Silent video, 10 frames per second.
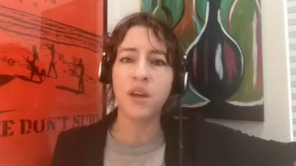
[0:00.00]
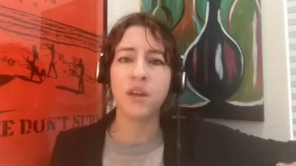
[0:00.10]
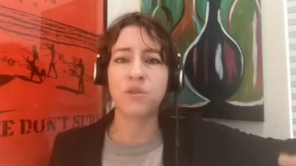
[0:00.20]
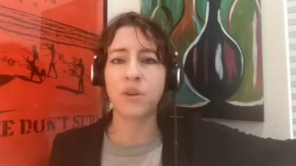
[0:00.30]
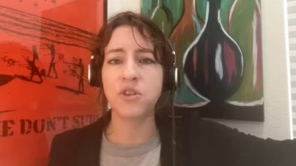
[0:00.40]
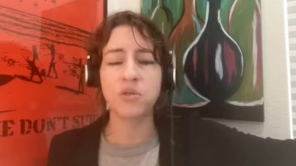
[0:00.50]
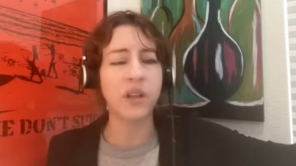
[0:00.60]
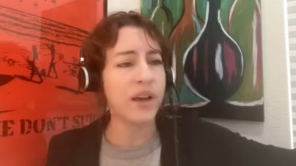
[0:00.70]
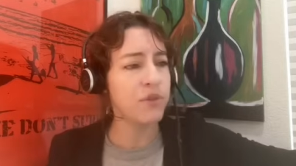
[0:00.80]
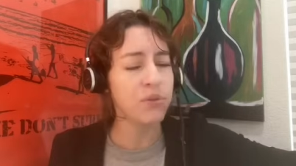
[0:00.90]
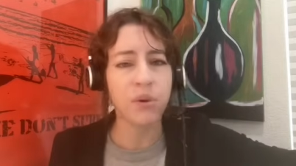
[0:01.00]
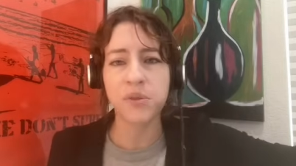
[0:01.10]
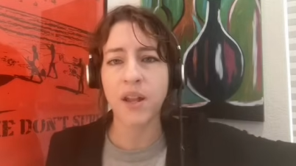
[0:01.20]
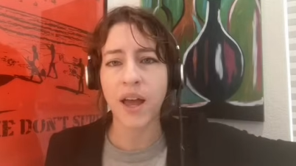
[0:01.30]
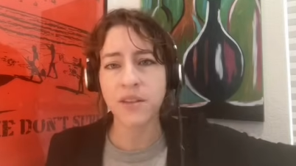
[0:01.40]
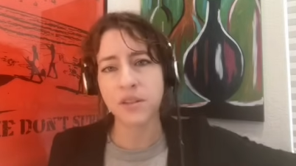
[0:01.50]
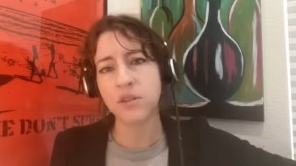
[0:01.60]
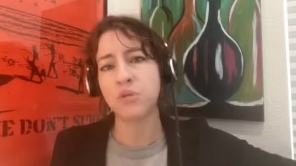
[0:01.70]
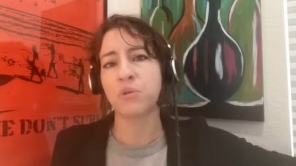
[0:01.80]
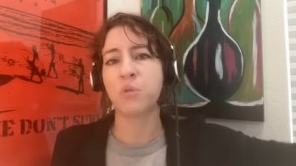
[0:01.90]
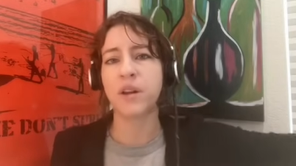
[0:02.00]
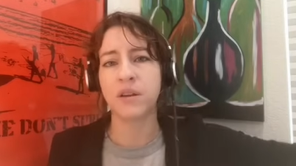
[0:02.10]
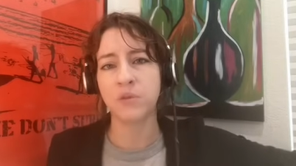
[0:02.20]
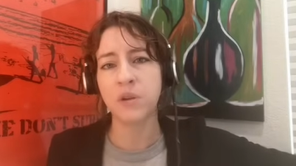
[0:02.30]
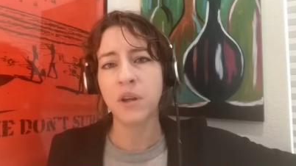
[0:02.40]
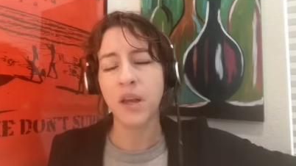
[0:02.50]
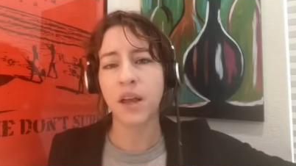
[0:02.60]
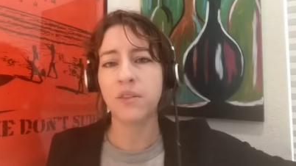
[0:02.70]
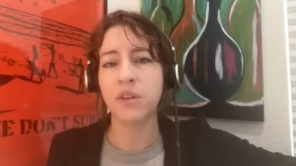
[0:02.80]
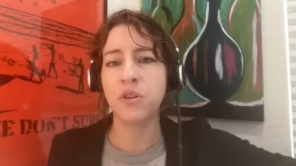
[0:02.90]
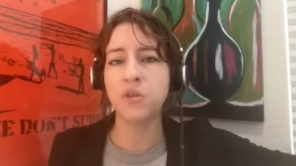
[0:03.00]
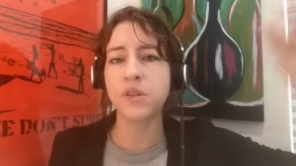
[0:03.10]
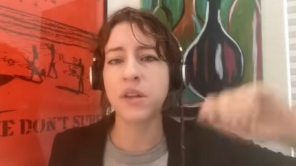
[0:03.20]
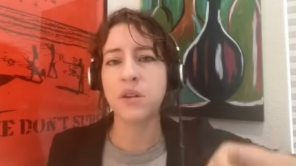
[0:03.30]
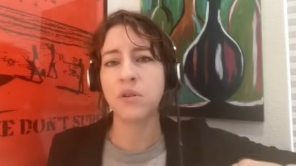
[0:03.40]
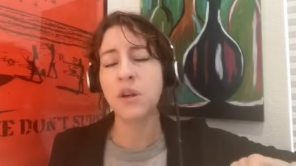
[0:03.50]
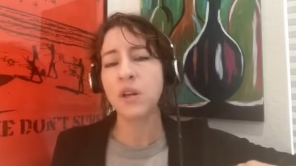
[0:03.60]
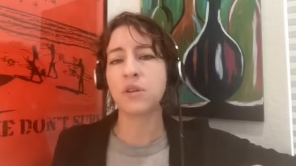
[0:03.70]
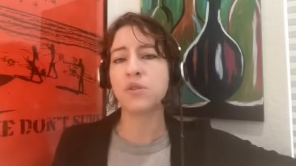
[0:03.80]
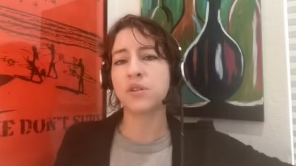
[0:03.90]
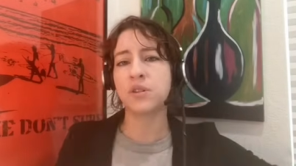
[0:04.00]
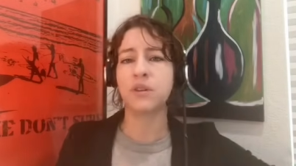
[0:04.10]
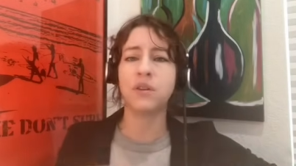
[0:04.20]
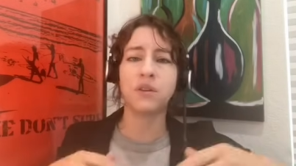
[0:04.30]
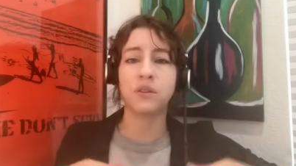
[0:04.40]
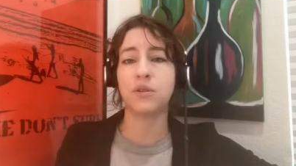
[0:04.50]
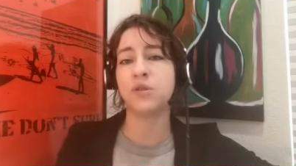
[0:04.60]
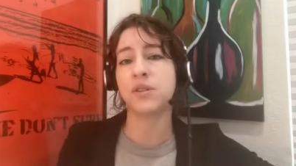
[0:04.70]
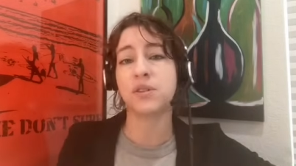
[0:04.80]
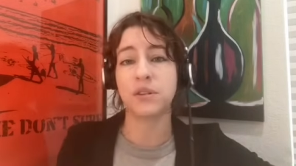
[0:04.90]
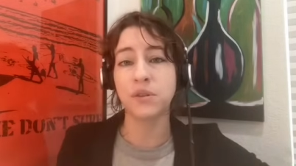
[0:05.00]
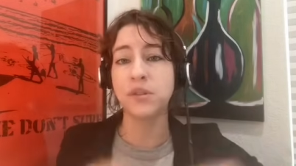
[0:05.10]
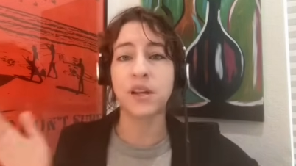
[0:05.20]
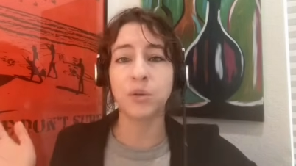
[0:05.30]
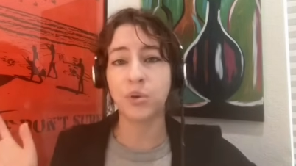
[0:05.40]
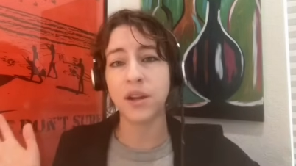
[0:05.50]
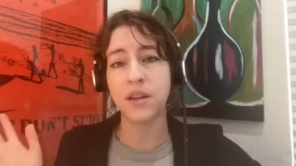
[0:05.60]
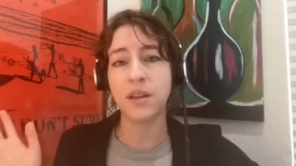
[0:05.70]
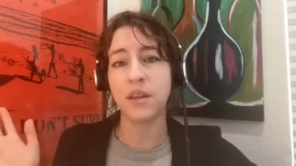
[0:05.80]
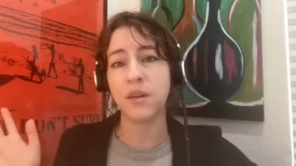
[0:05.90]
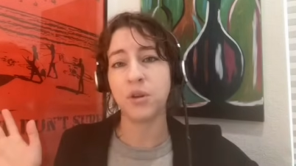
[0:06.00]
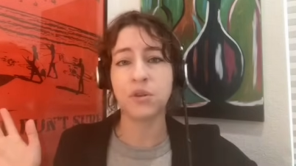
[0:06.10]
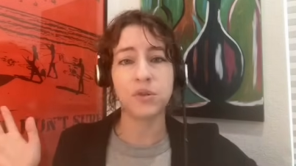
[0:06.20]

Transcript: he threatens your life, throws an axe at you or whatever. And then years later, you're still you're still celebrating him and your